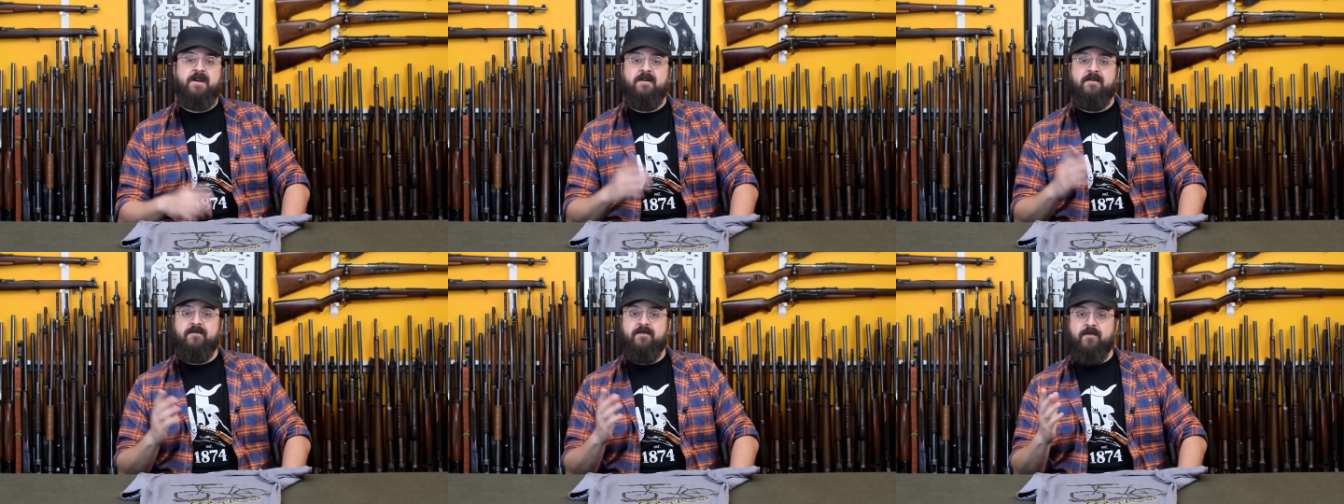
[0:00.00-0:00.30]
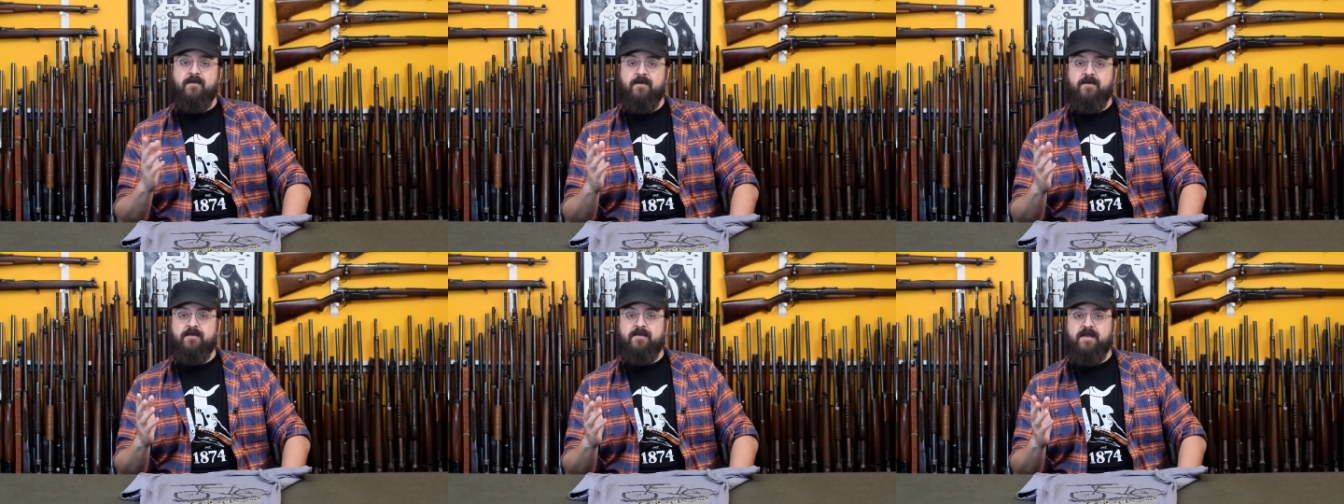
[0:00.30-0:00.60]

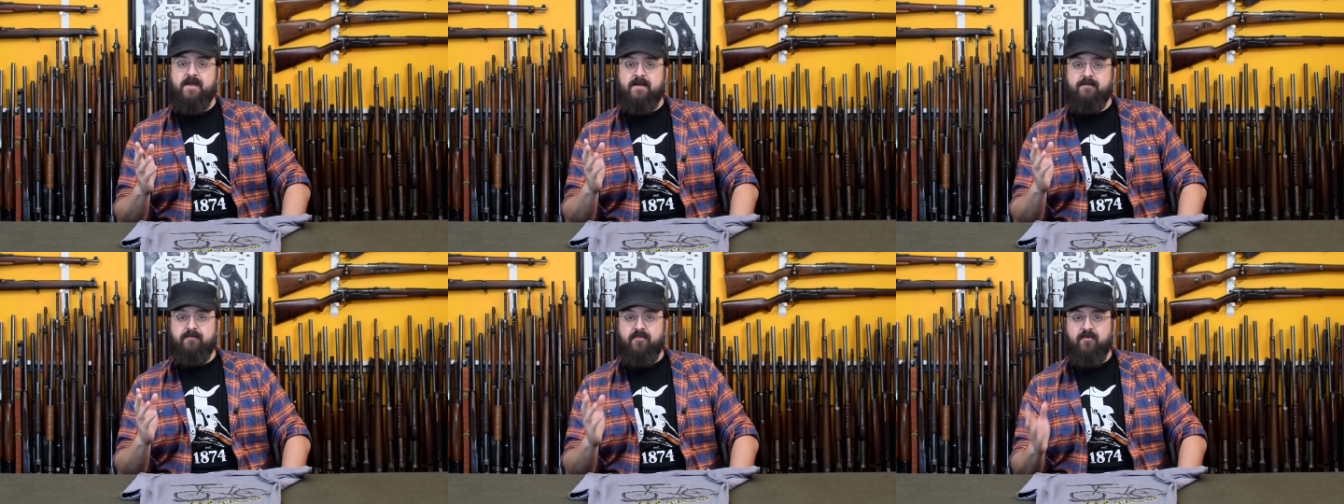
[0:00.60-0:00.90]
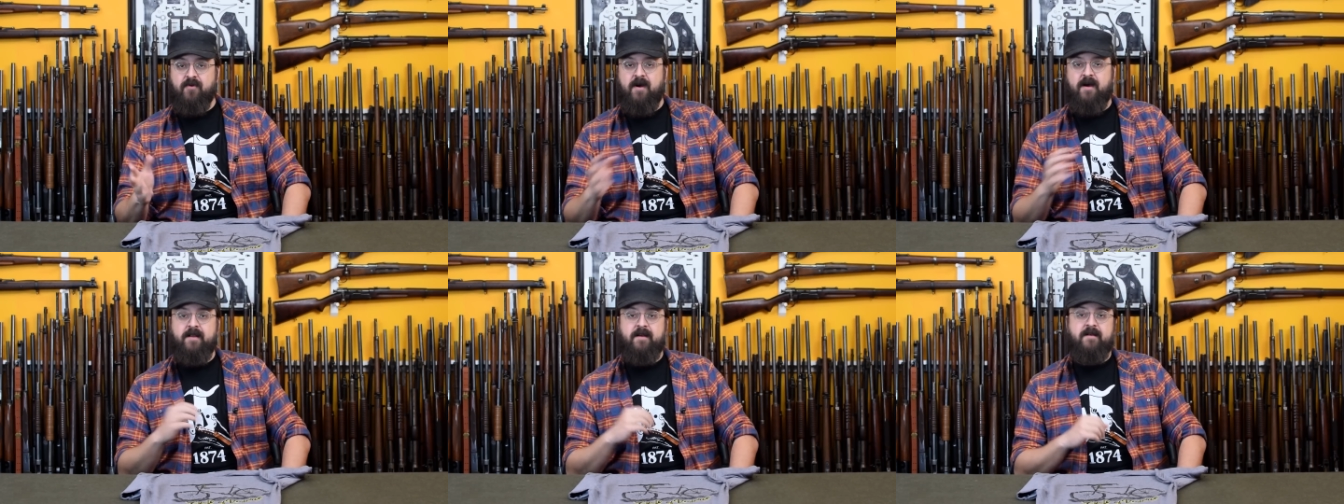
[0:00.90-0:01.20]
for the
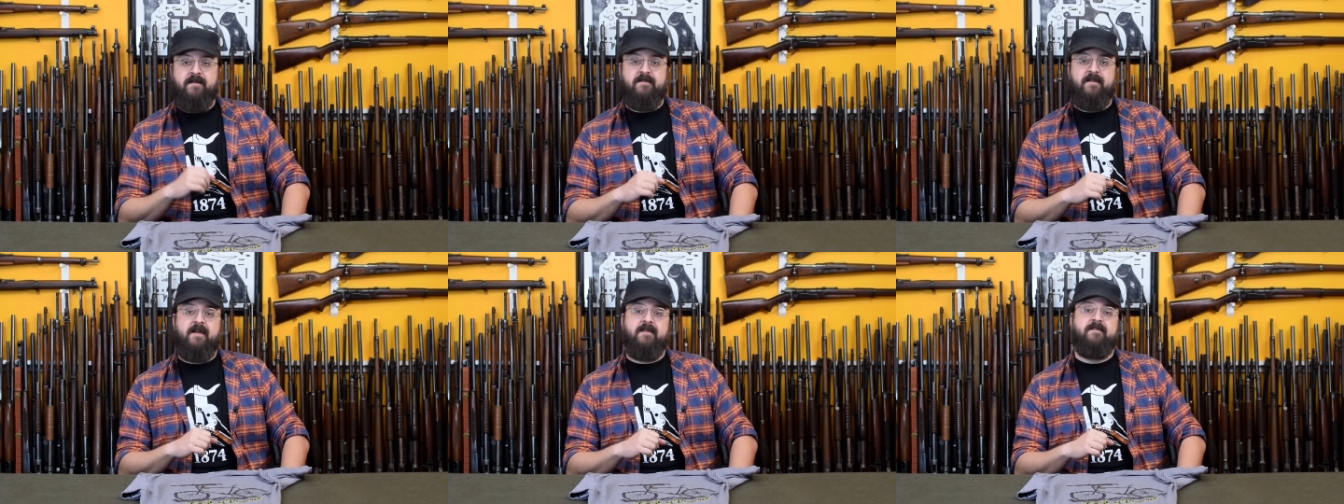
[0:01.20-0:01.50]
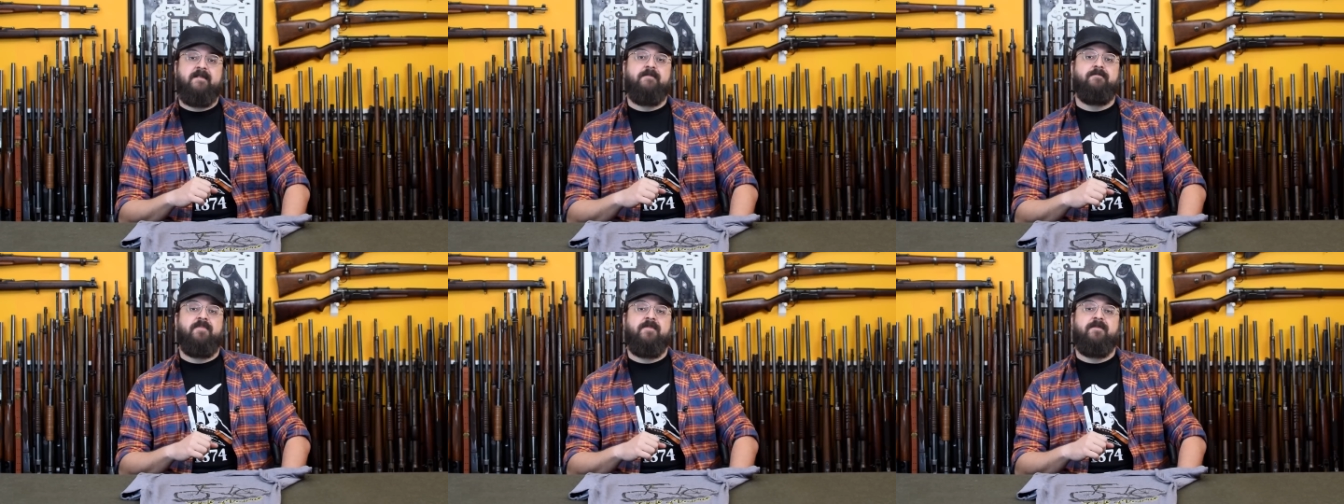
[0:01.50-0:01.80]
products
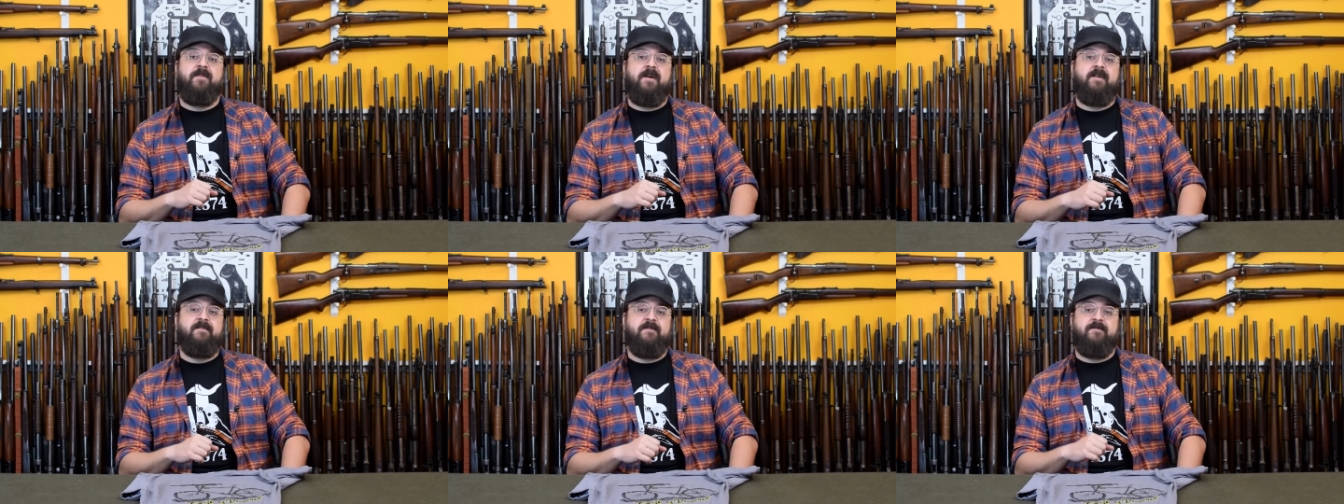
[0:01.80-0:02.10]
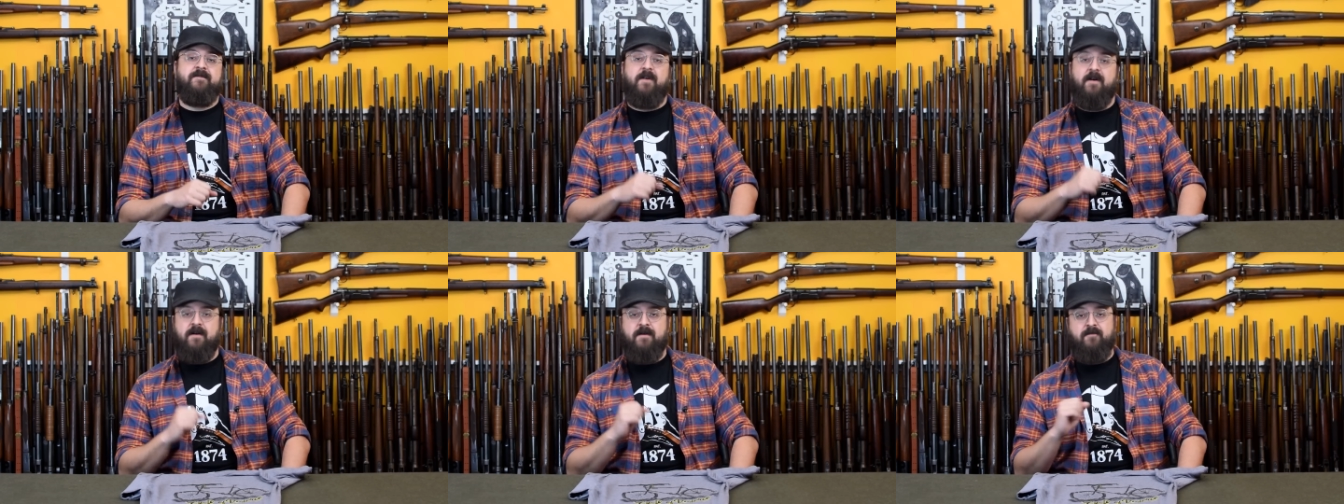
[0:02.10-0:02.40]
as it provides
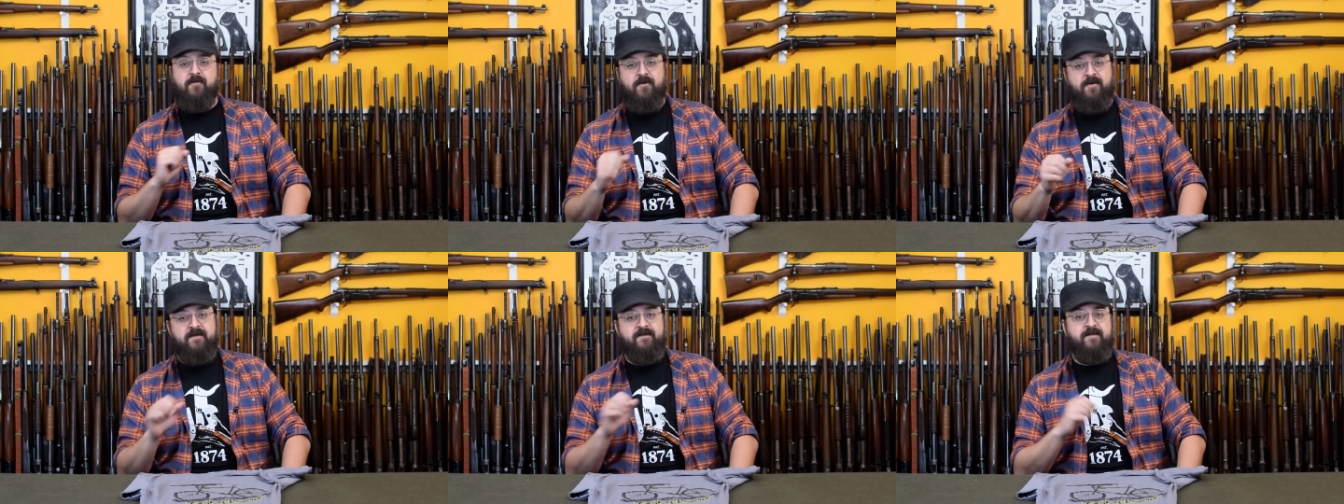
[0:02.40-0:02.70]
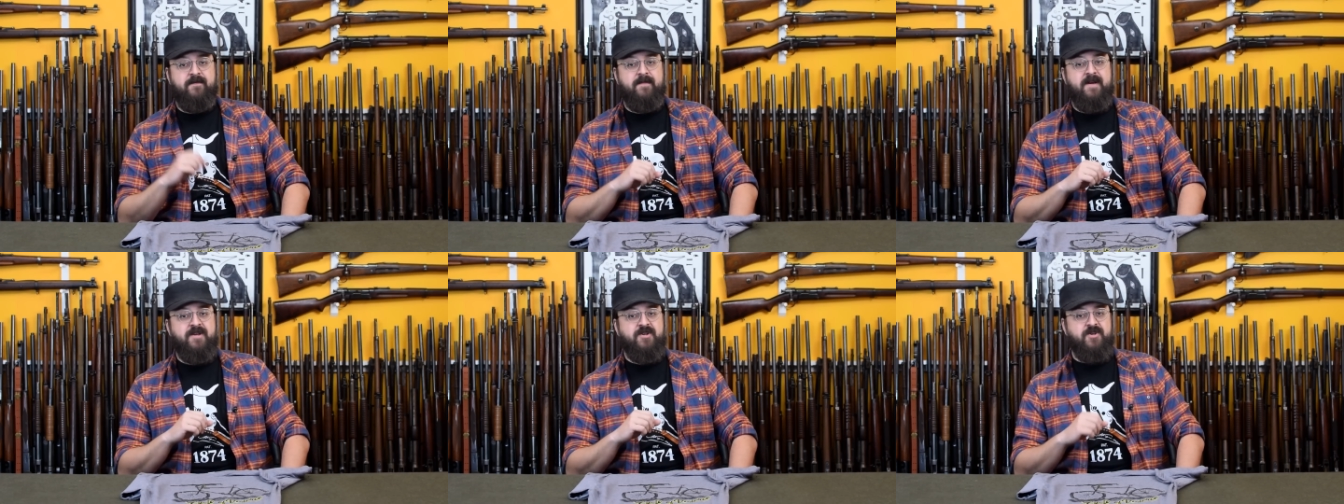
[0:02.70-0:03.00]
far more
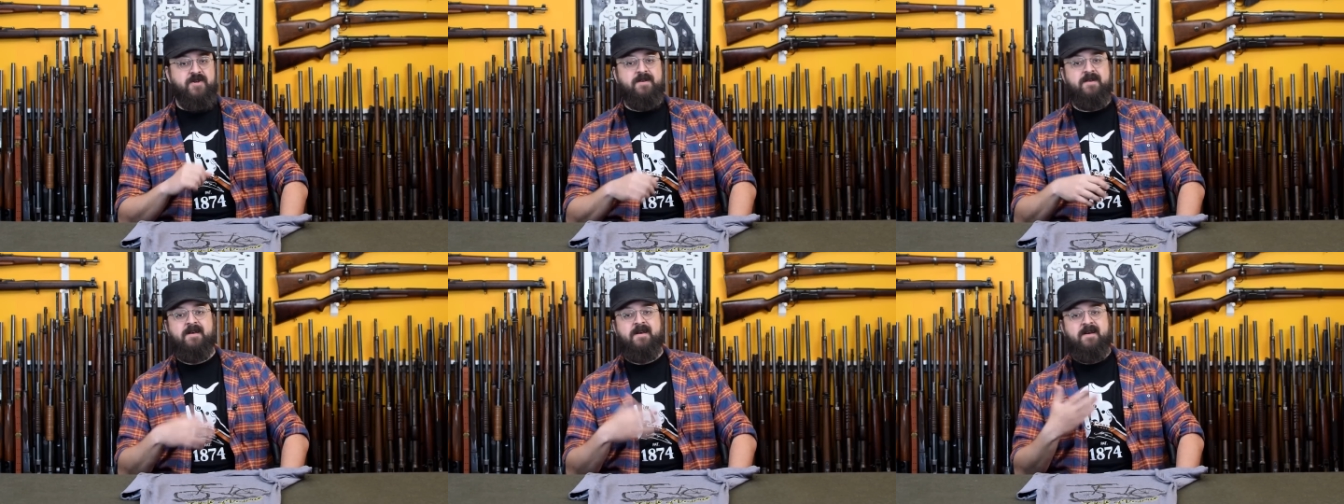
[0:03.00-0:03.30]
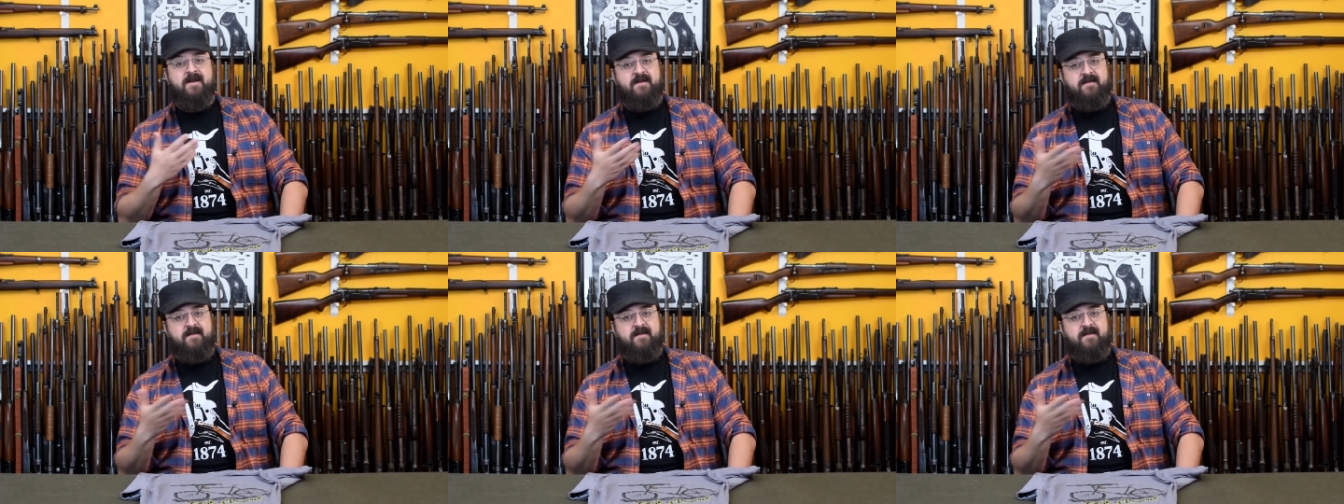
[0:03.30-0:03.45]
information